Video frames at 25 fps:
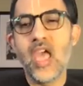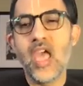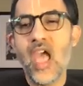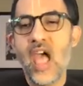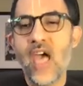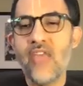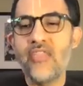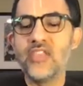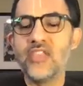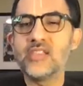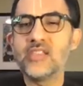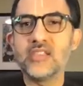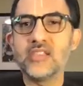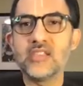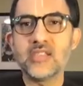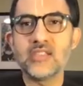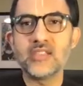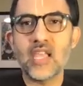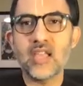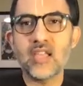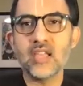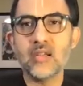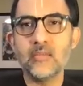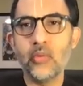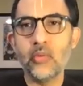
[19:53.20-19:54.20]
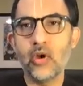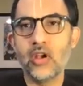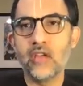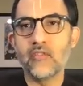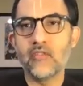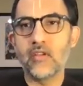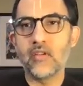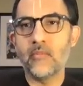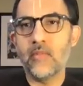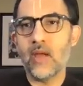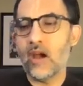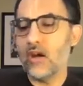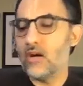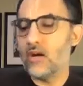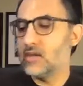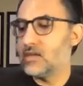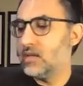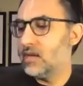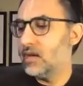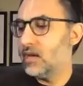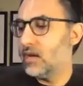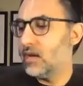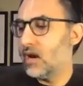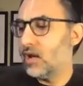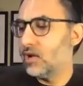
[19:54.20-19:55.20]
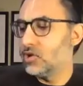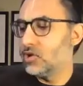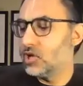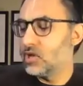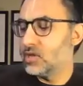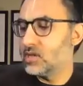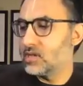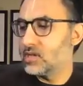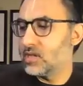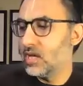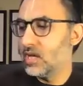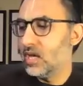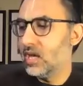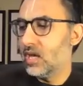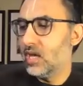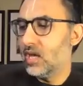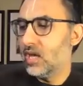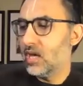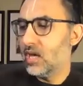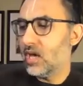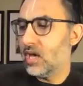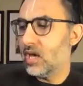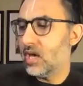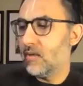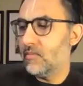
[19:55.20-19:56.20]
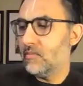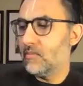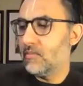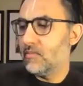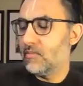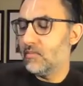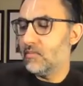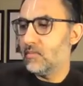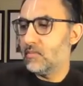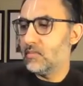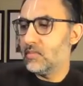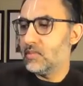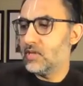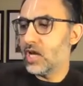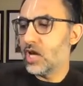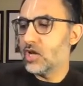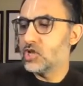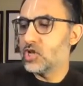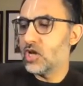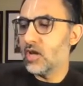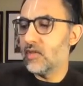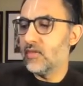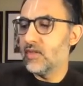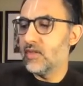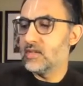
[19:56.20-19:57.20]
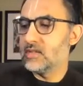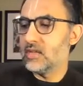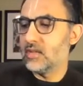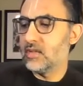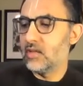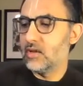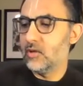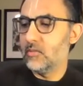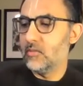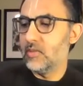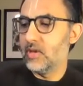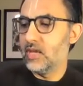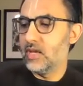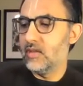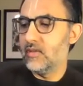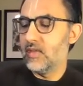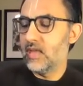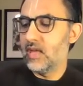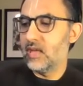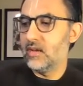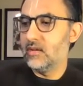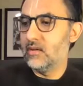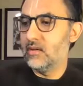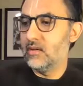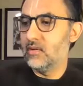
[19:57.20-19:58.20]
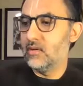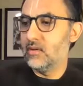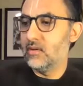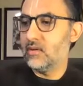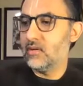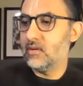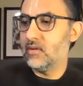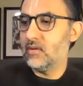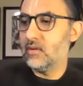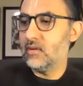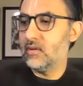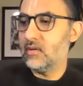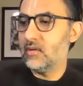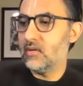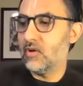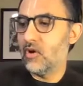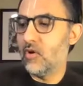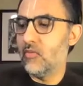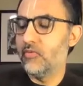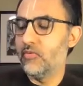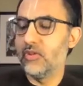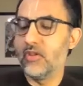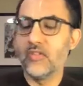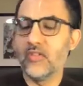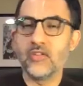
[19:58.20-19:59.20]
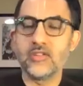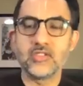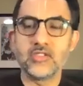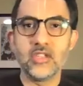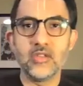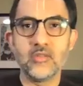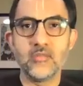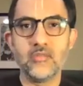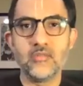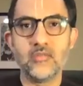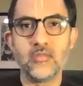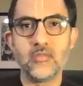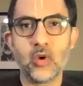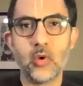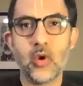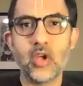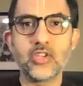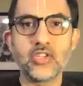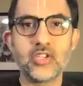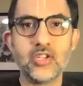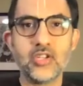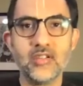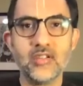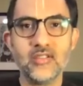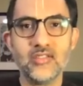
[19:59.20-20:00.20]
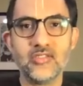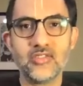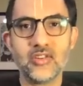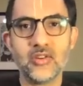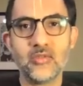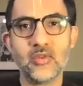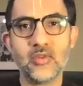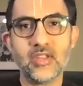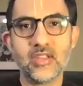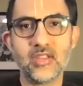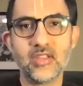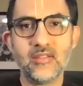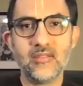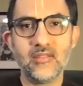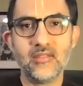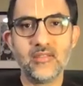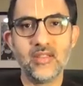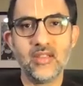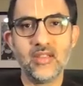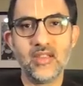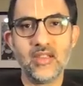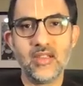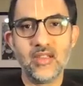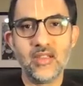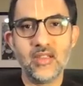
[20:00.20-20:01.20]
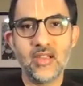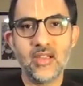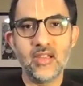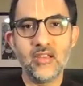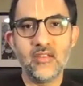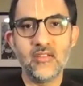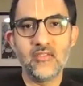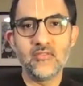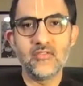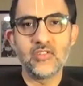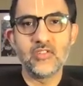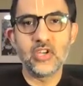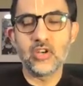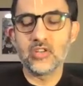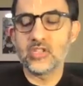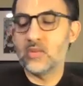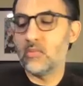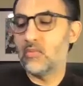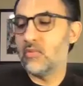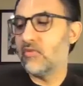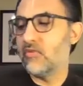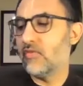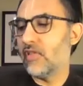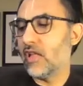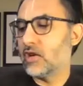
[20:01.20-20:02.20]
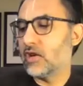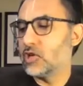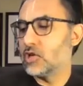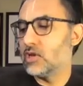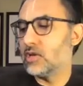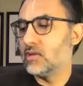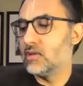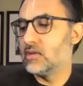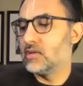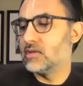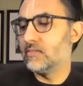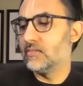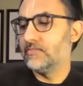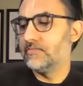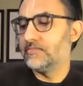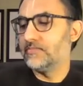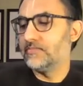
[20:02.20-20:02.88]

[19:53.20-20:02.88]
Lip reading: And this is a second point of comparison, and I'll just touch on this a little bit, and then hopefully there's some questions or we can kind of share some reflections.